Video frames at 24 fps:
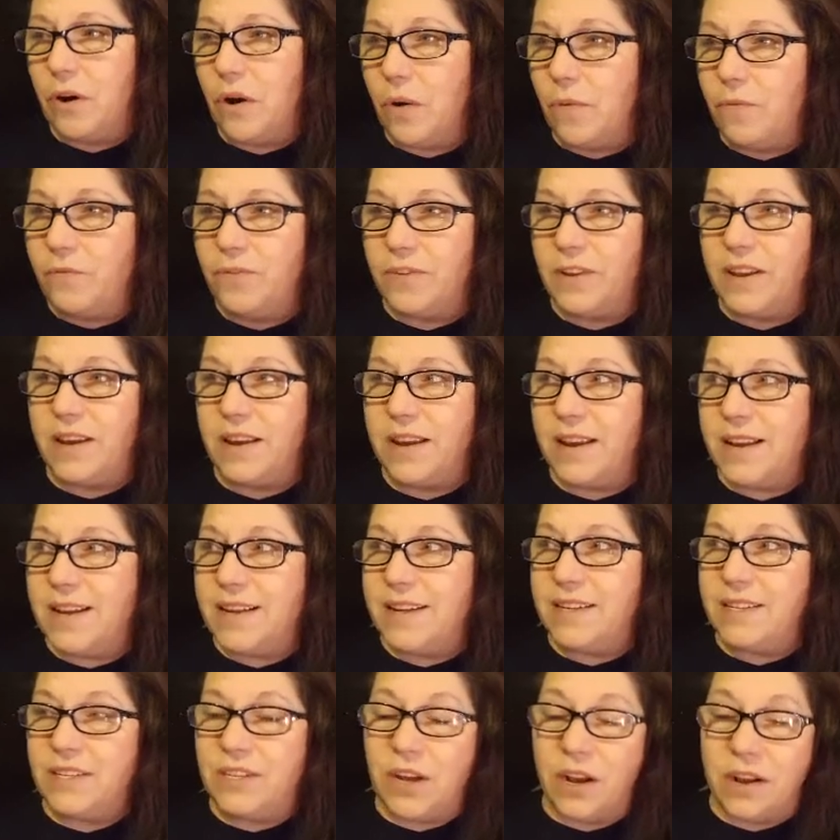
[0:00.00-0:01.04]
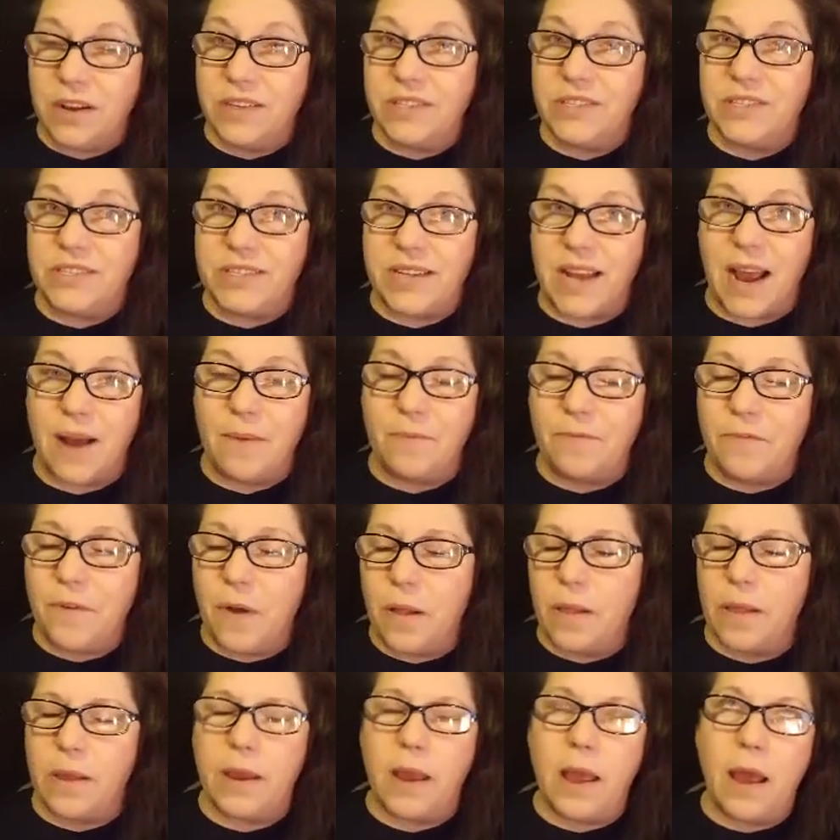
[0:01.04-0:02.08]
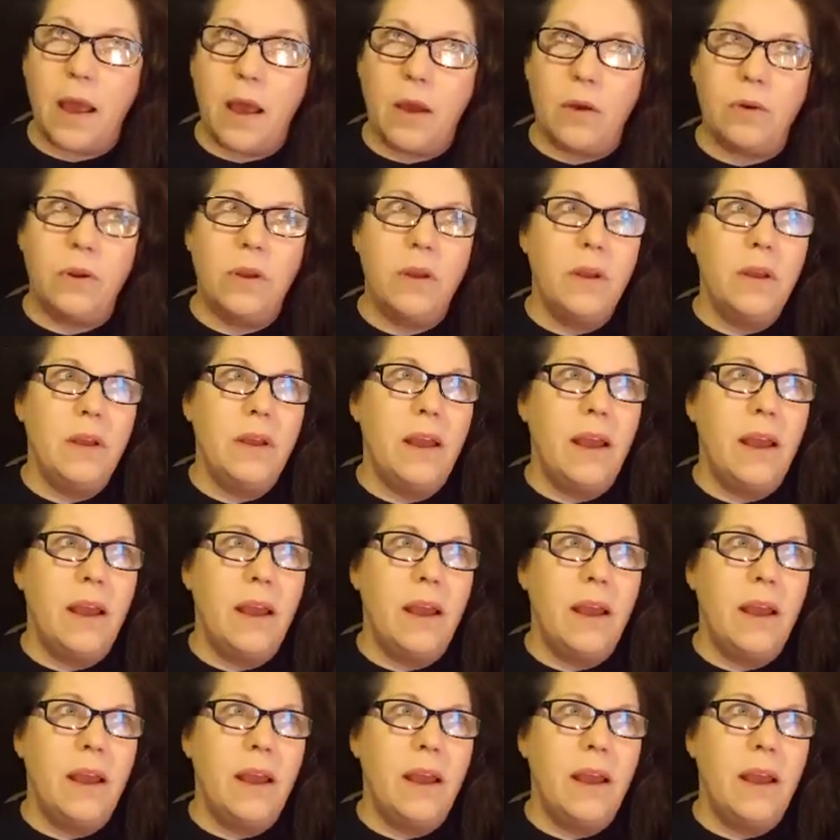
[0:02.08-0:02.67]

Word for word: Hopefully, it does stop falling out.